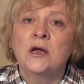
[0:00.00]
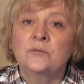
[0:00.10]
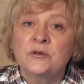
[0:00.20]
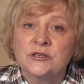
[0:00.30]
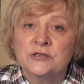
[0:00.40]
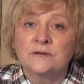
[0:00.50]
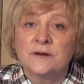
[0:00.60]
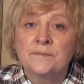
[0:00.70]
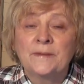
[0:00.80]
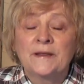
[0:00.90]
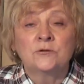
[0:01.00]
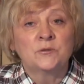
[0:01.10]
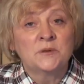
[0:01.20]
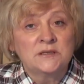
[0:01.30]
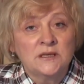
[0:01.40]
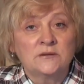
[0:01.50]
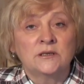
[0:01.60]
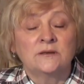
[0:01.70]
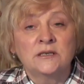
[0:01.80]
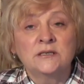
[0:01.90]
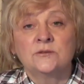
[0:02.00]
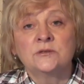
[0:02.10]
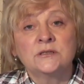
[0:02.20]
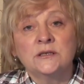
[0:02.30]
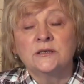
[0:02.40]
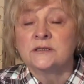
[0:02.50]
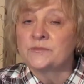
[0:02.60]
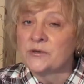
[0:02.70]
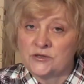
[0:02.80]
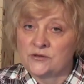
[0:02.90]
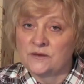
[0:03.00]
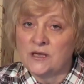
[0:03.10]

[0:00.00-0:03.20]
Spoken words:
them the reason, and they didn't want to follow him.